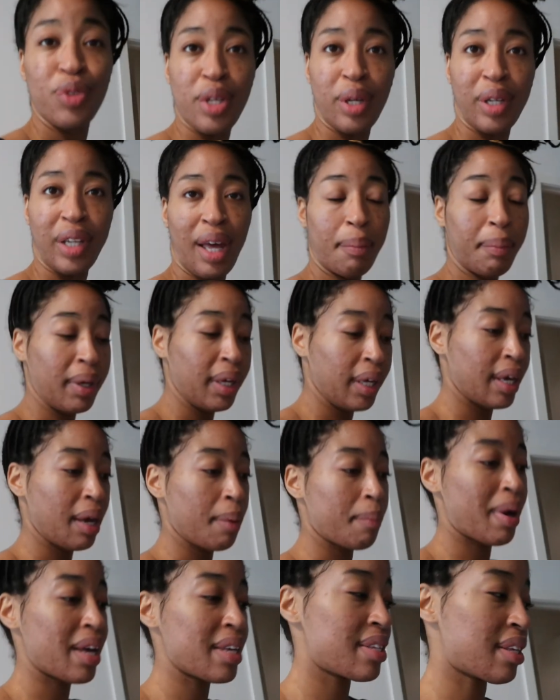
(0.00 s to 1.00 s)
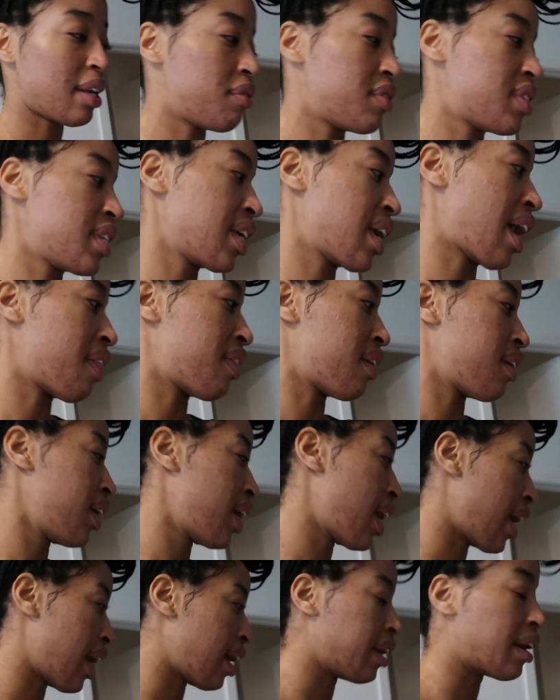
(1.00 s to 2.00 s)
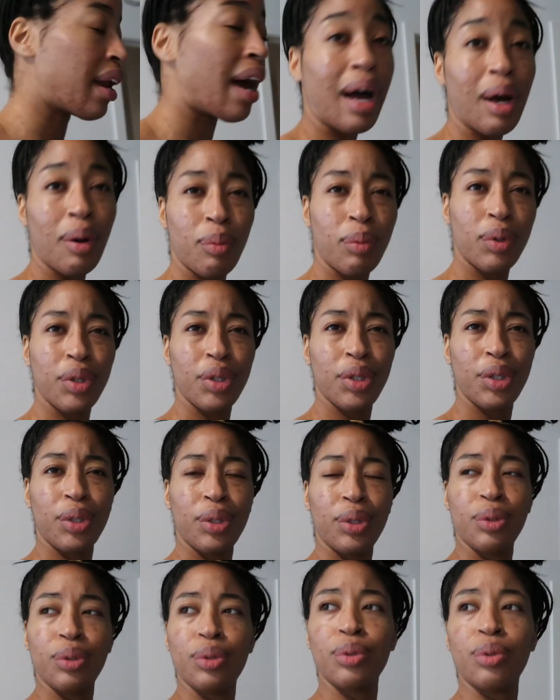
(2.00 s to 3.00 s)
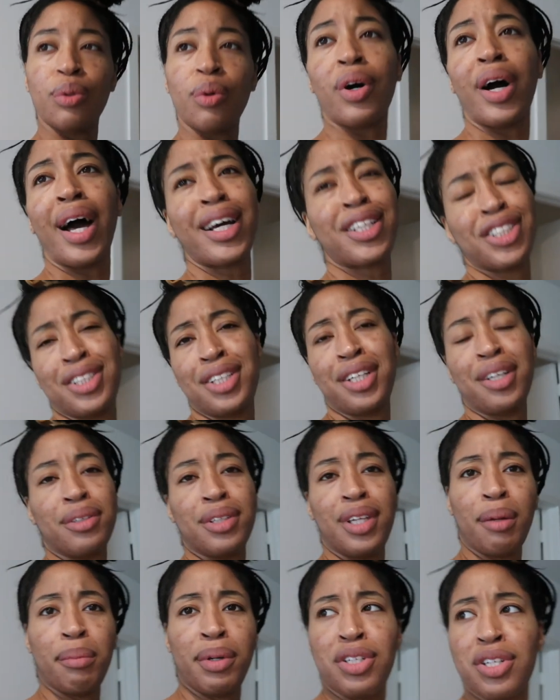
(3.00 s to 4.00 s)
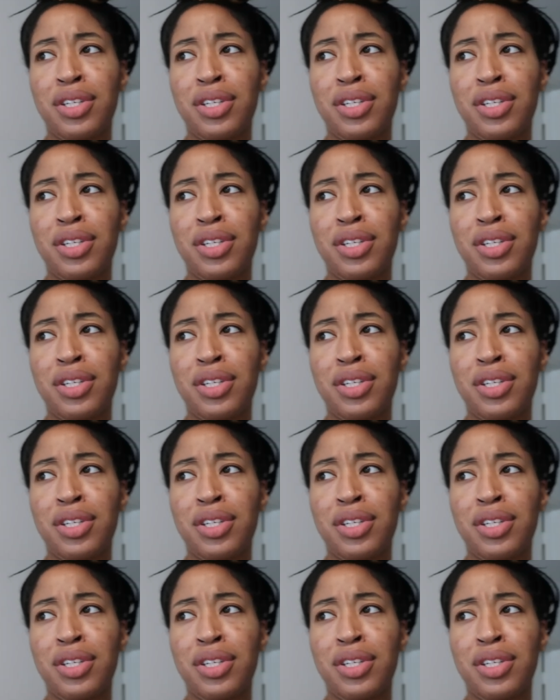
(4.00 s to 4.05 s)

so let me get myself together and I will, well actually no, let me